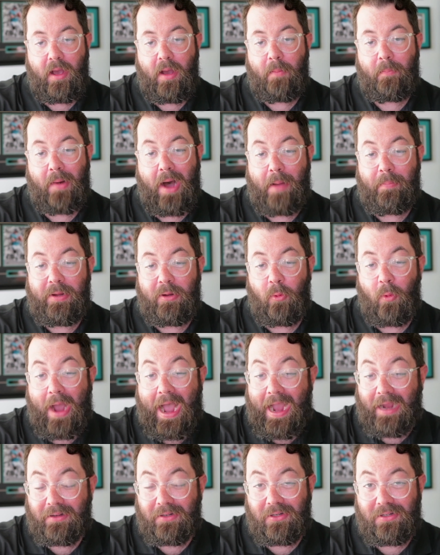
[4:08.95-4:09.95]
Bobby
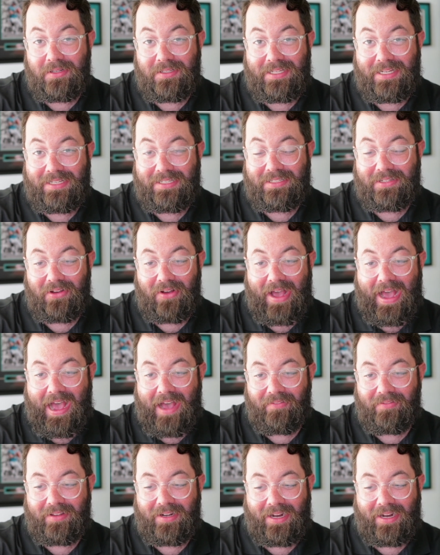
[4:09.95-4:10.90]
Wagner, does he still have it?